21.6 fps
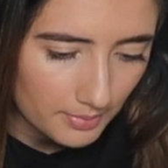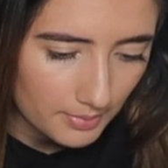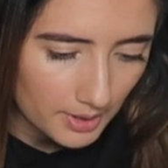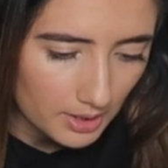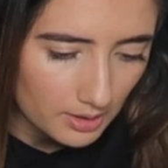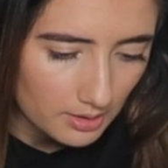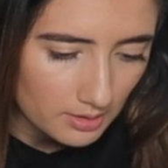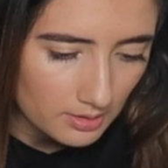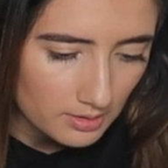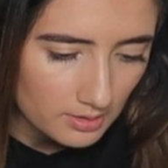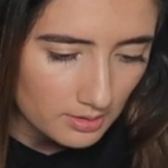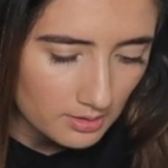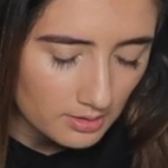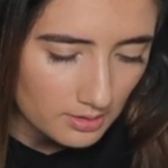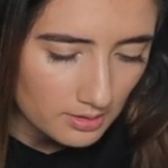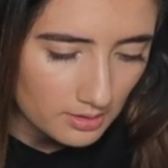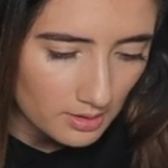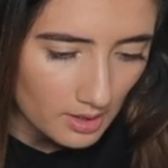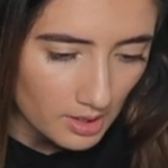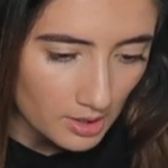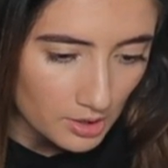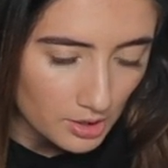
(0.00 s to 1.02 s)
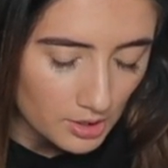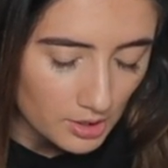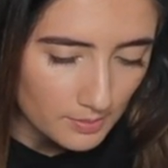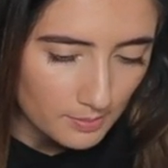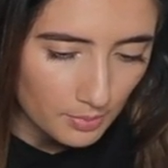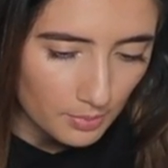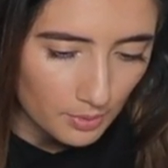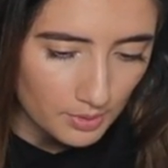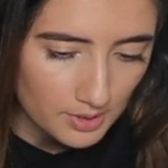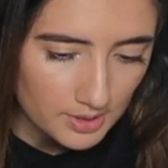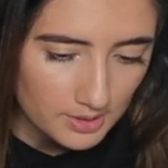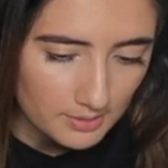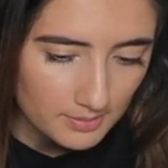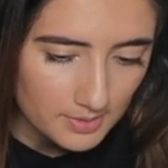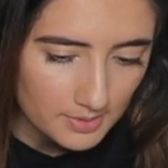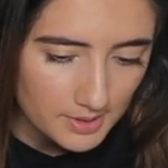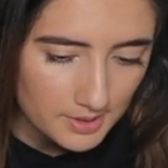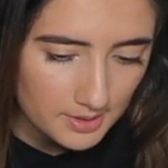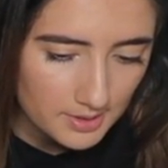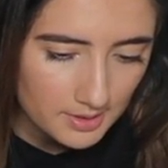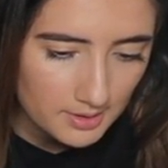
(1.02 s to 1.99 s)
because I just bought some
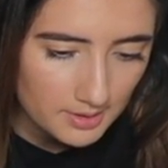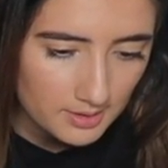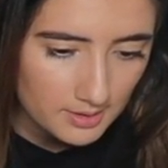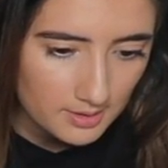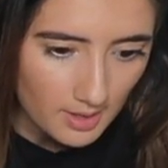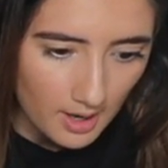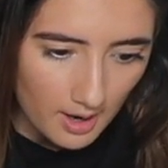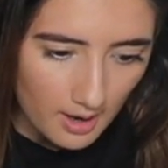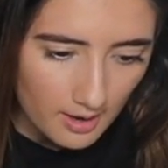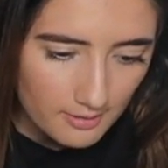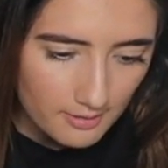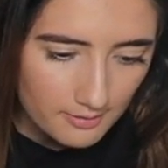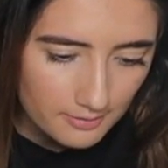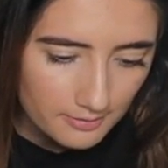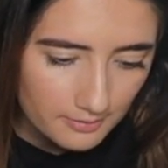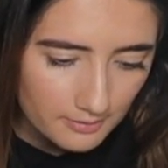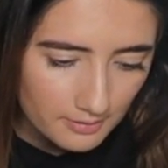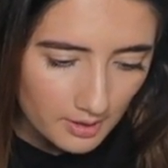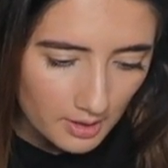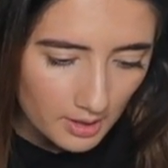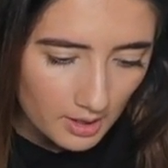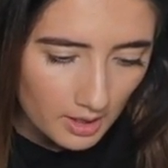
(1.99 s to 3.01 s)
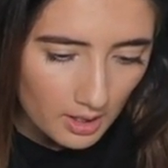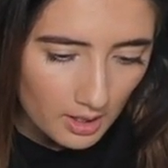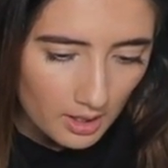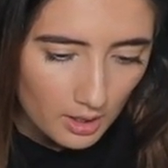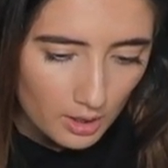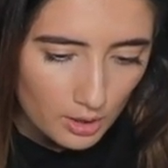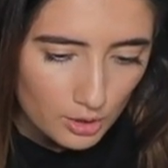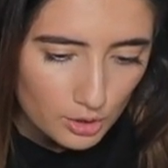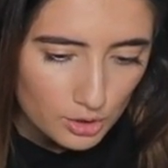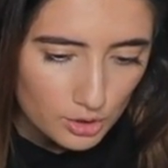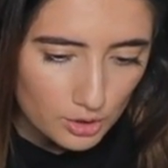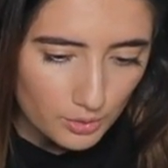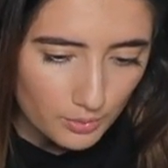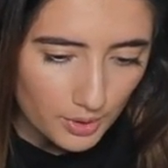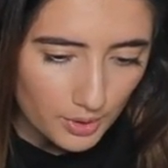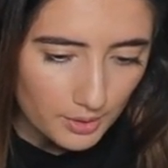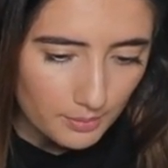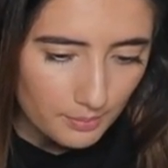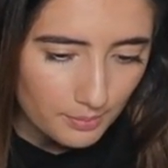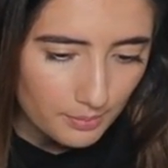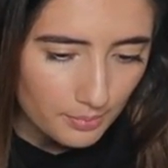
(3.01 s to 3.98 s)
stuff. So
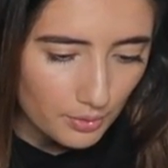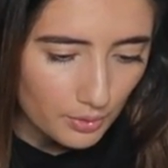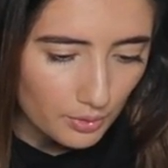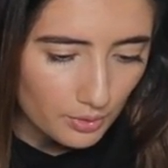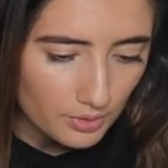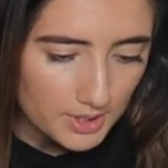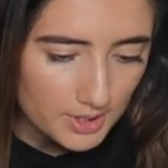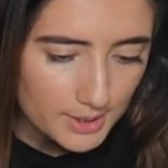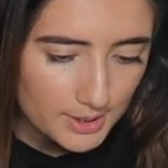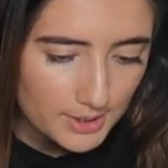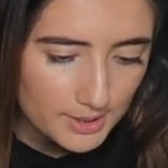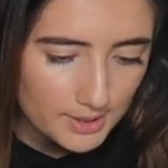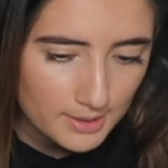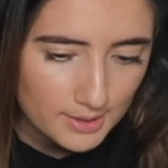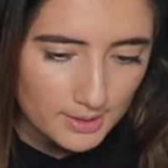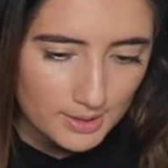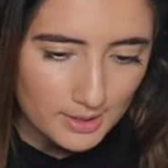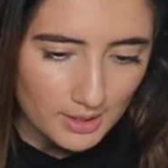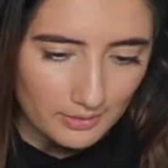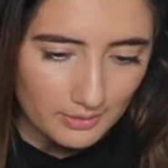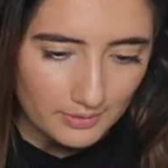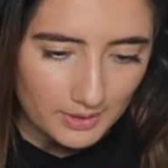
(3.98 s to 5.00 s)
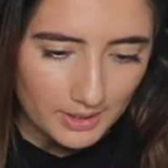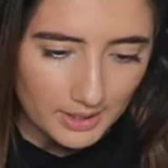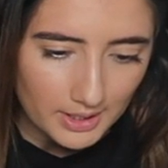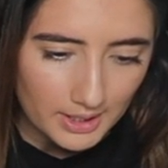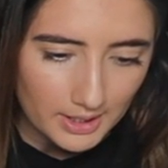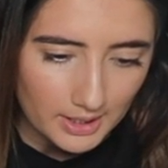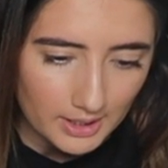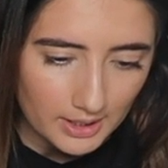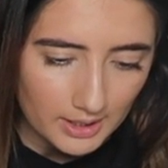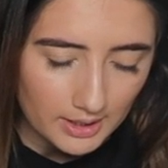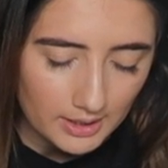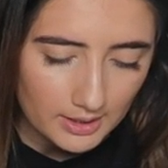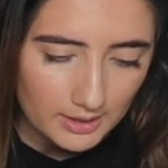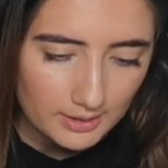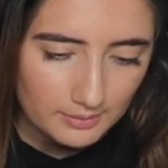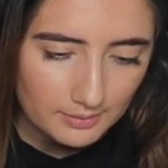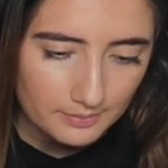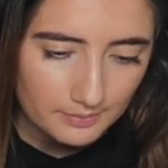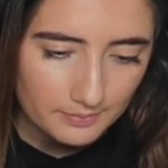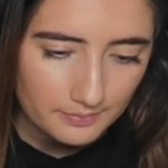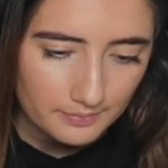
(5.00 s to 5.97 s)
we're gonna put all this stuff in here.
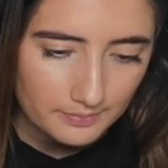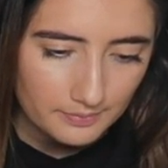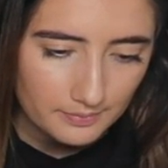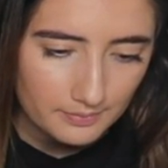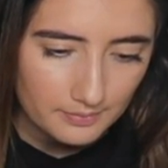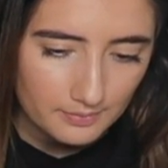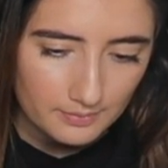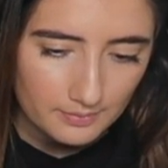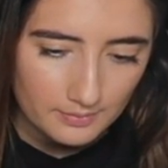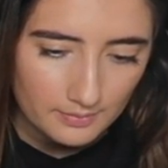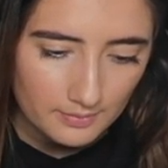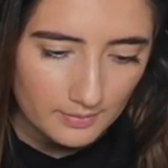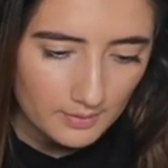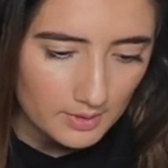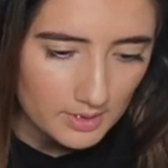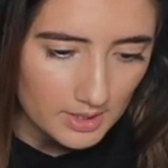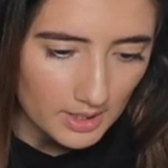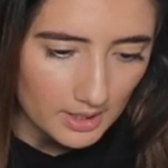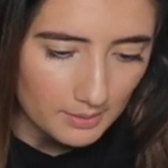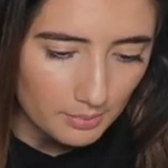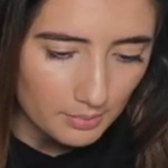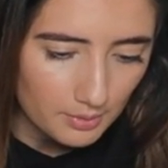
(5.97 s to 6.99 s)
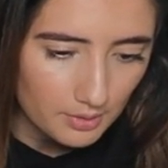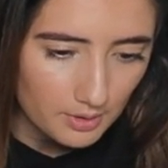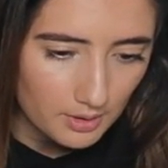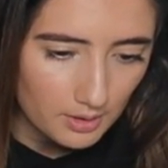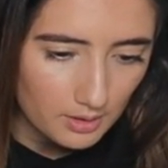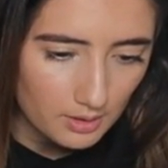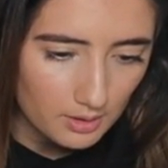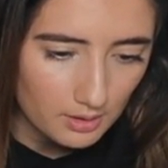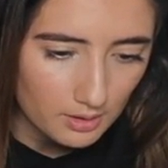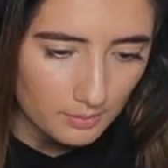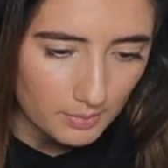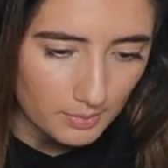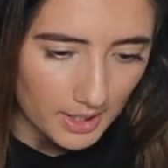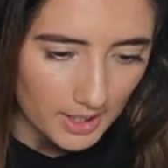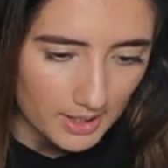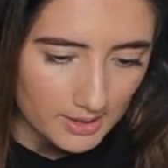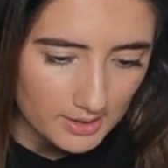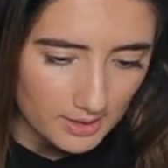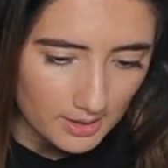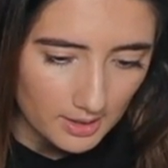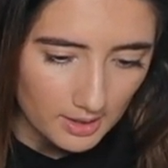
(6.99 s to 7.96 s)
Do I put the
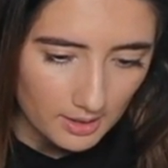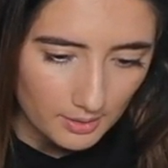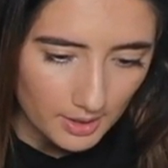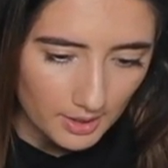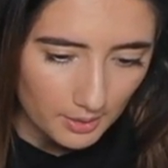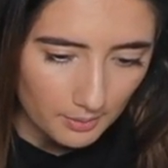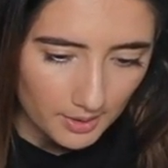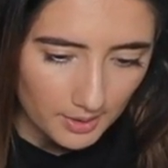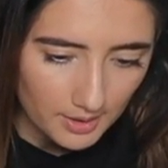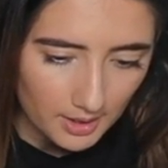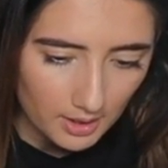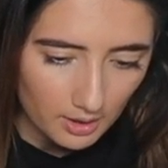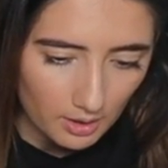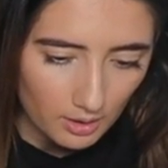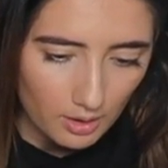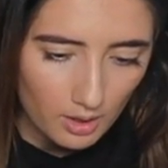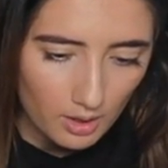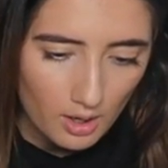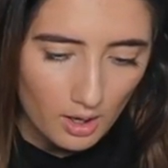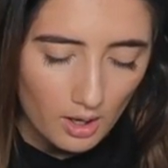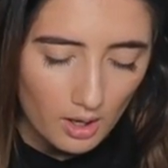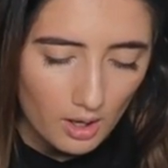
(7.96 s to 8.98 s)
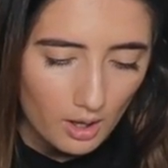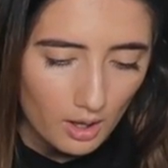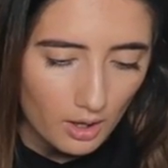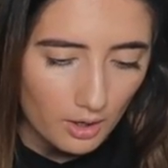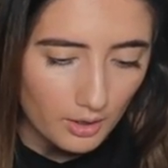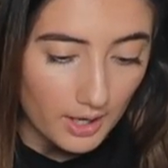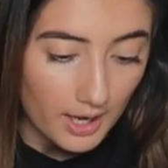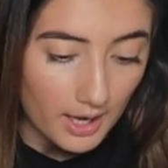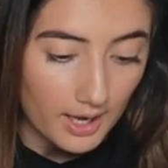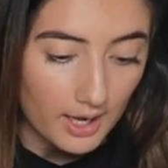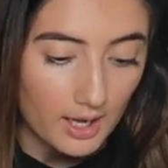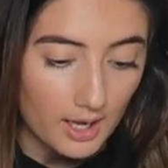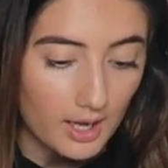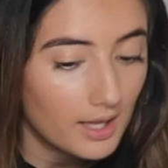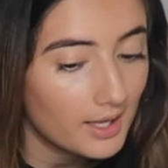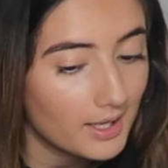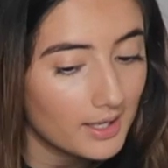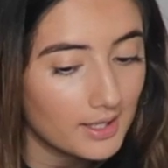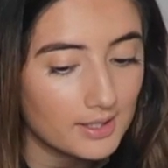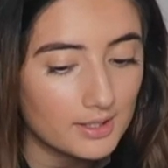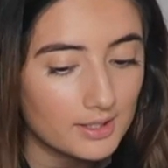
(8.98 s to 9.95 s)
pants in there? Like, where'd they go? Okay,
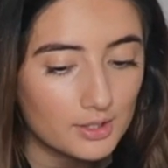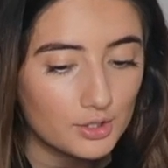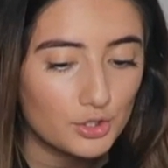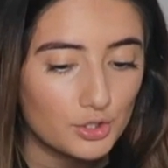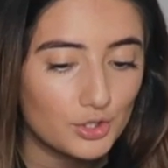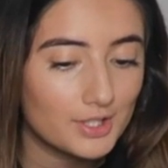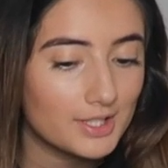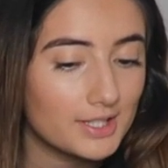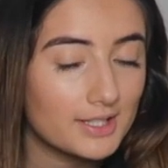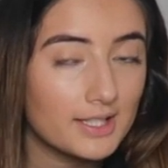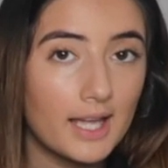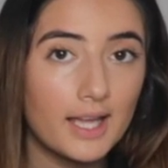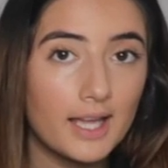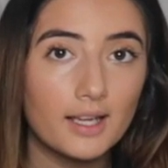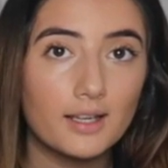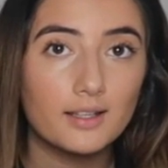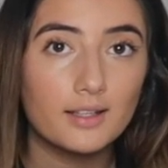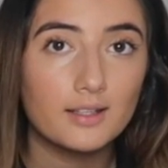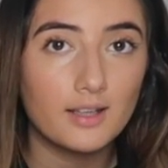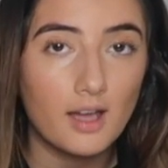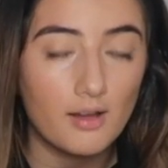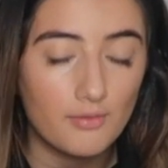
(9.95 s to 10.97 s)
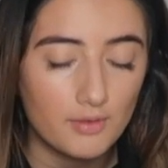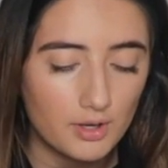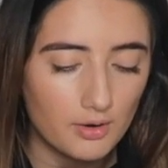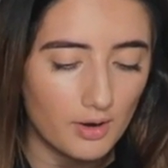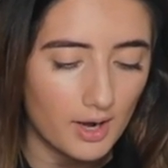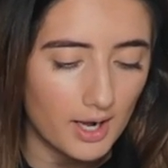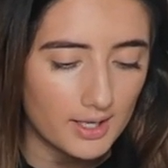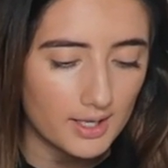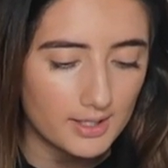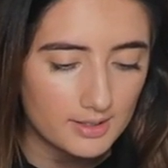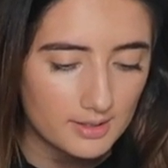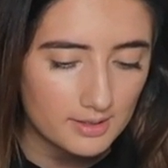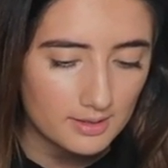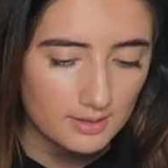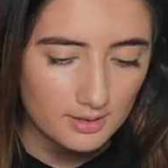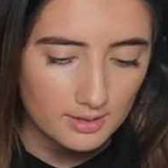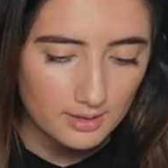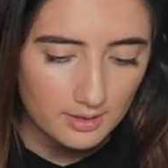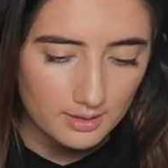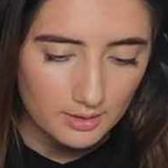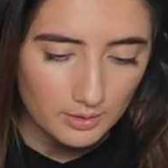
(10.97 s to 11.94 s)
and just like cover your eyes,
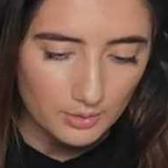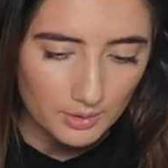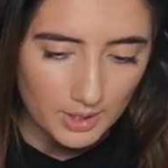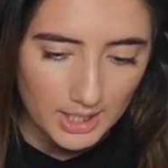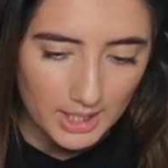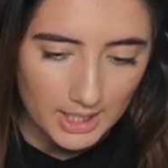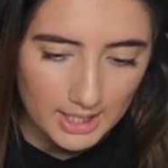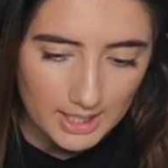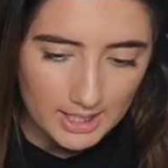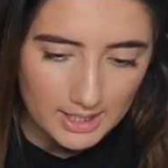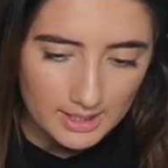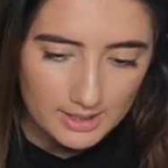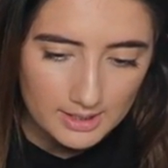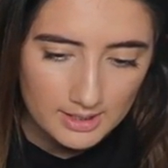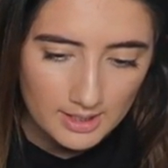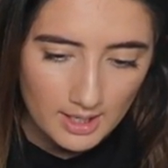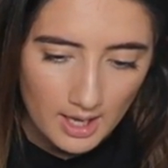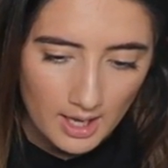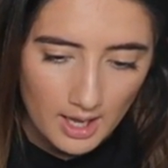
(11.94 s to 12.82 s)
little kitties.